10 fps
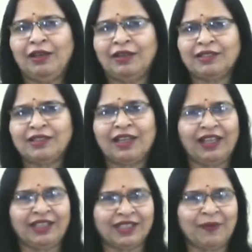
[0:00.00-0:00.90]

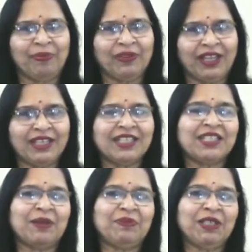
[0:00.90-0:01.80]
science. It is a
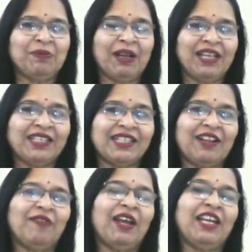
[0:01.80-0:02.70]
subject by
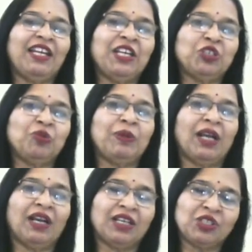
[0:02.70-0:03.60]
itself and needs to be
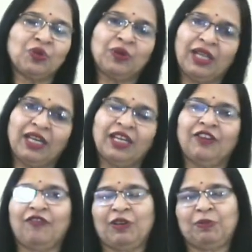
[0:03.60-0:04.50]
understood in a
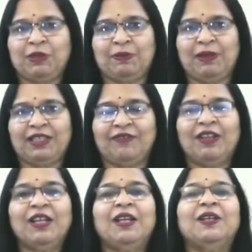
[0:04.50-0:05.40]
different perspective.
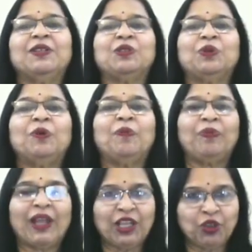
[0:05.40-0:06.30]
So
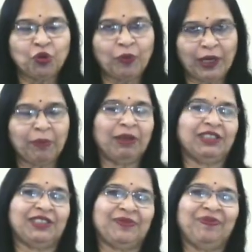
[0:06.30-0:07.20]
thank you very
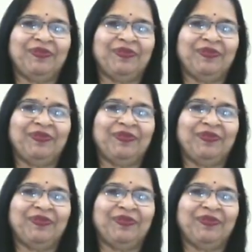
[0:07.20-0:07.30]
much.